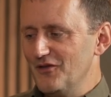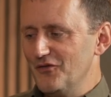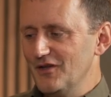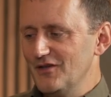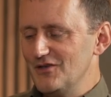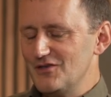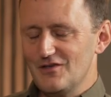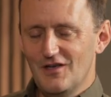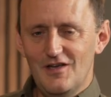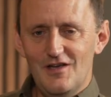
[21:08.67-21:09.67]
I think it's
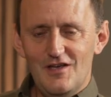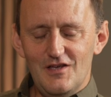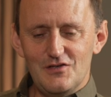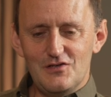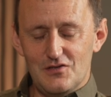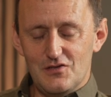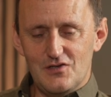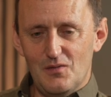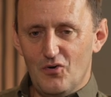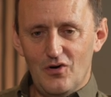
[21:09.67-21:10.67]
just to
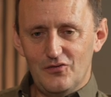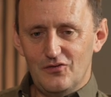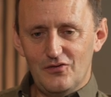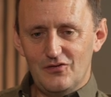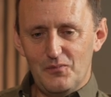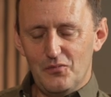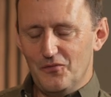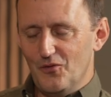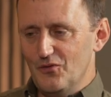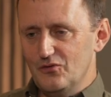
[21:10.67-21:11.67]
summarise, as I said
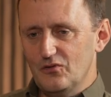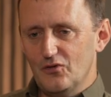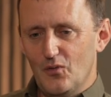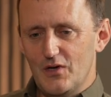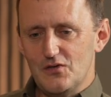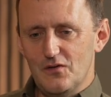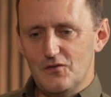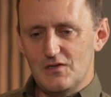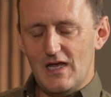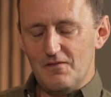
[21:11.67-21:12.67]
before, it's just a question of
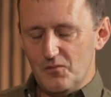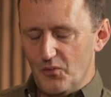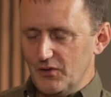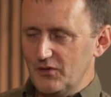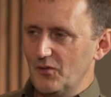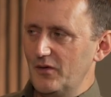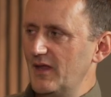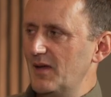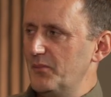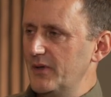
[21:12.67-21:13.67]
just everybody doing
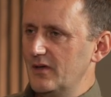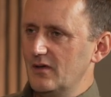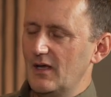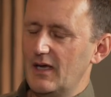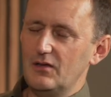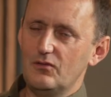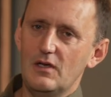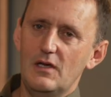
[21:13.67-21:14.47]
their bit and